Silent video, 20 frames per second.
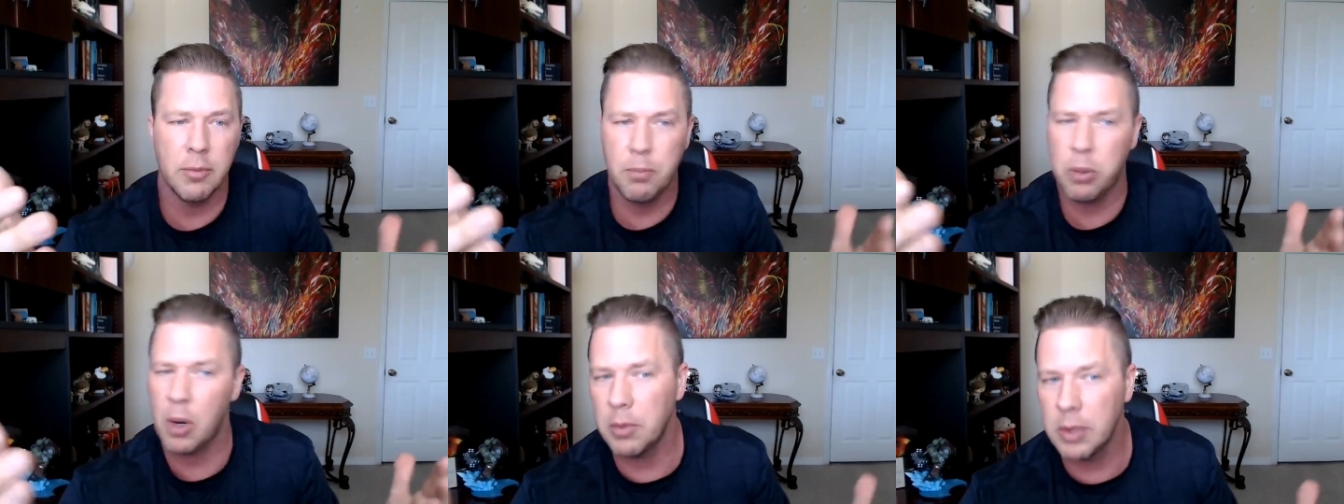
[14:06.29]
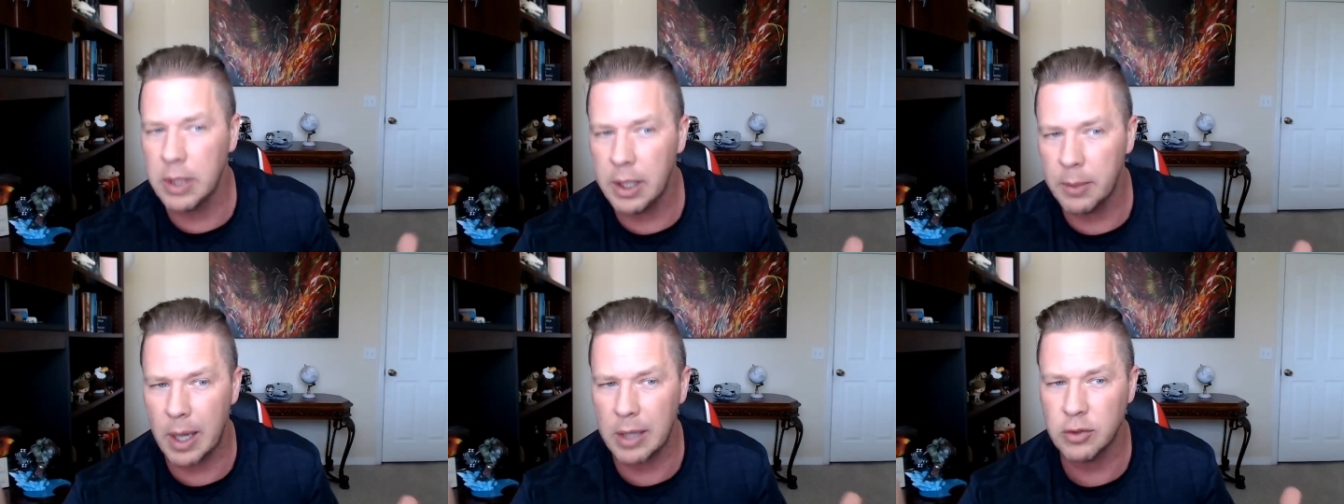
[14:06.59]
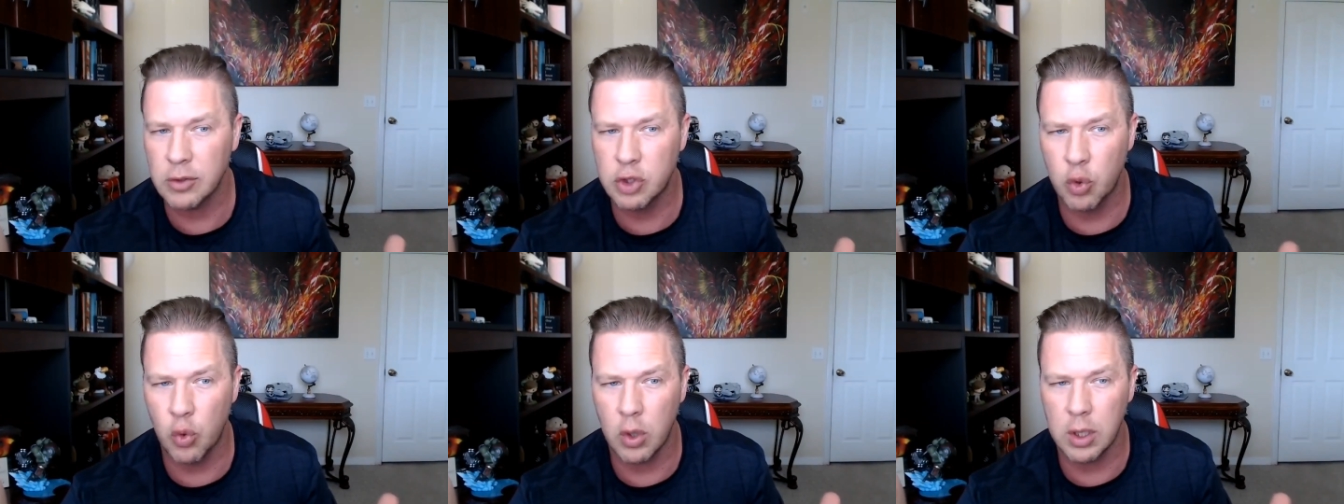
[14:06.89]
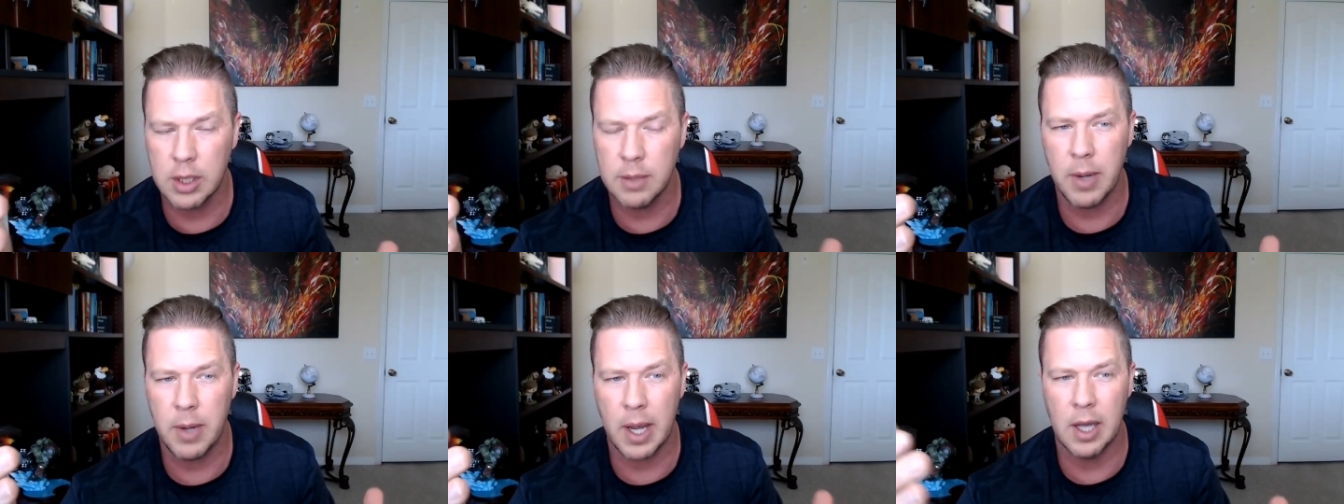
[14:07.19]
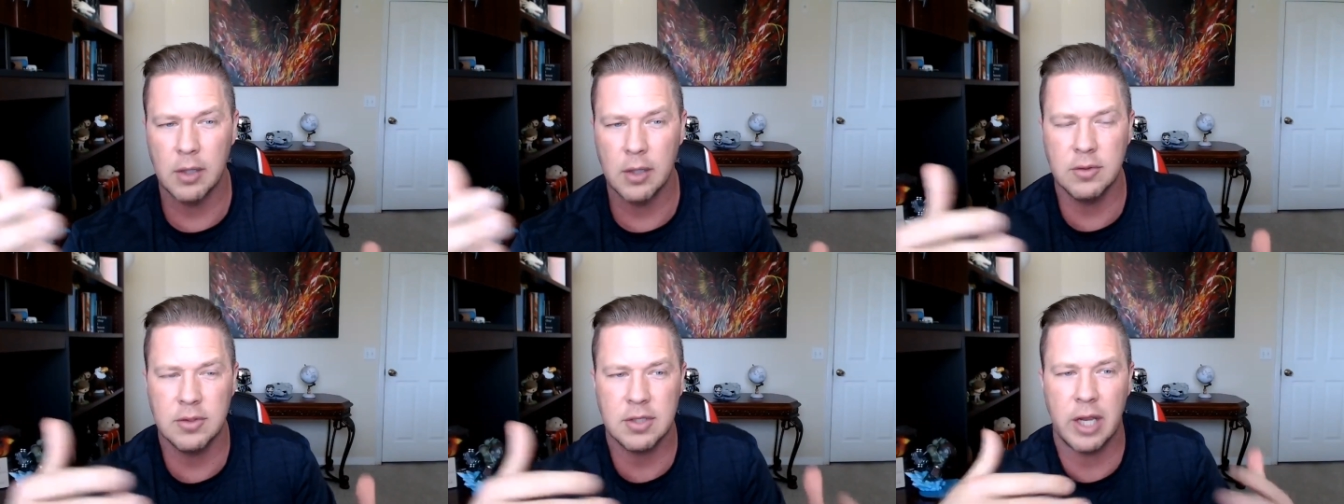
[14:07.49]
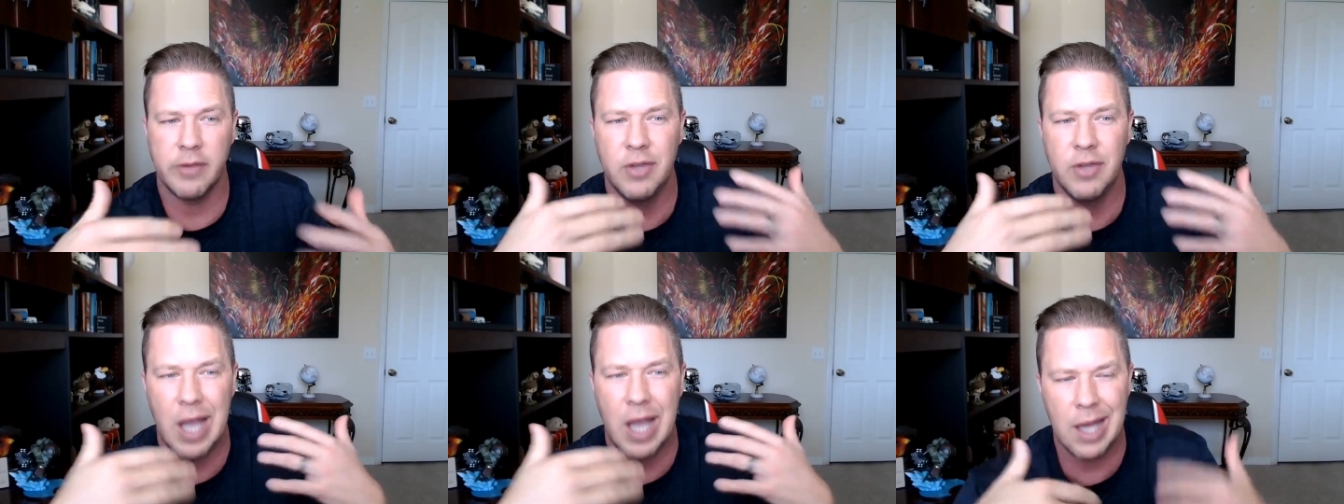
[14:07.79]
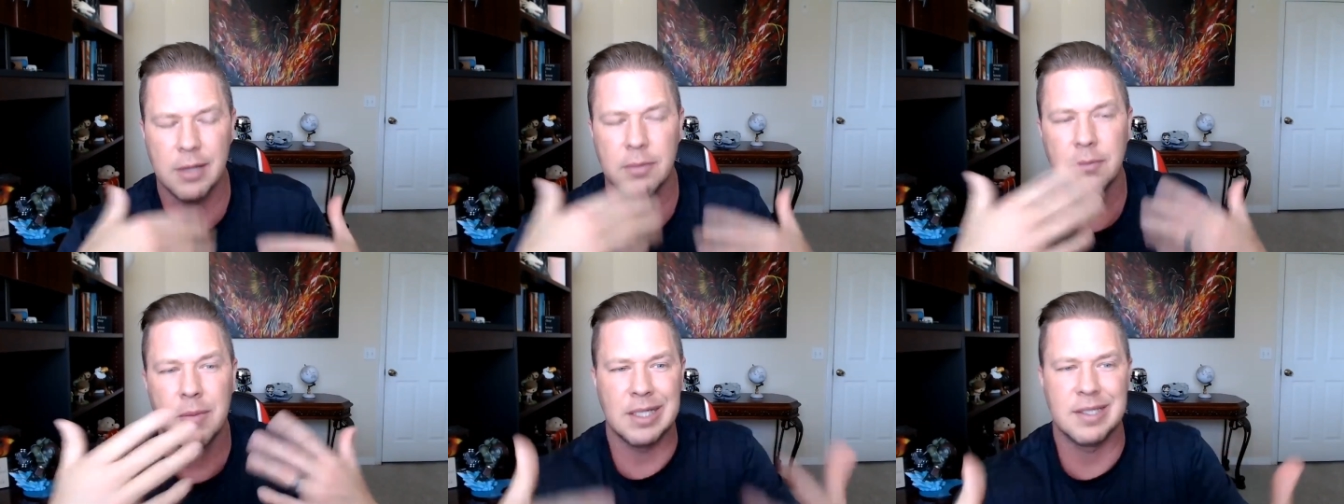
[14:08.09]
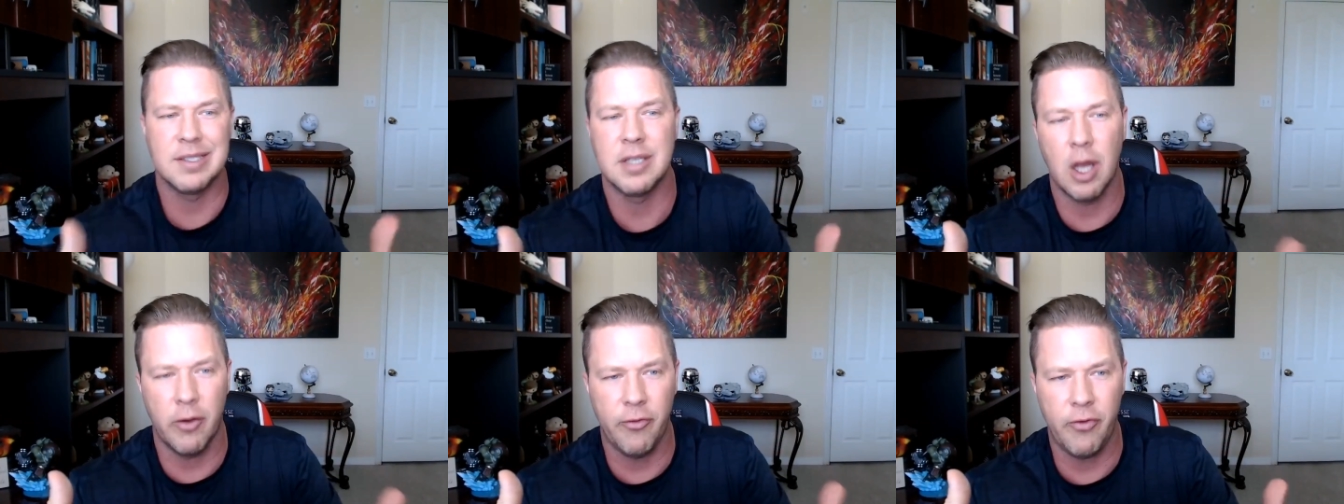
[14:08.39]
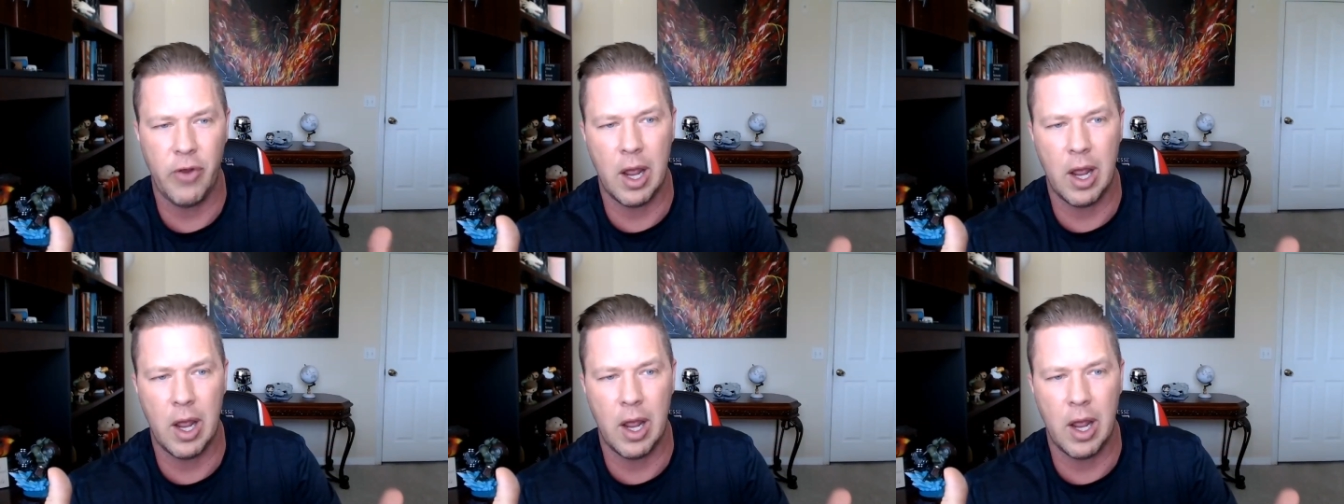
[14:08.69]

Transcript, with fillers: probably about 20 pounds i've gotten myself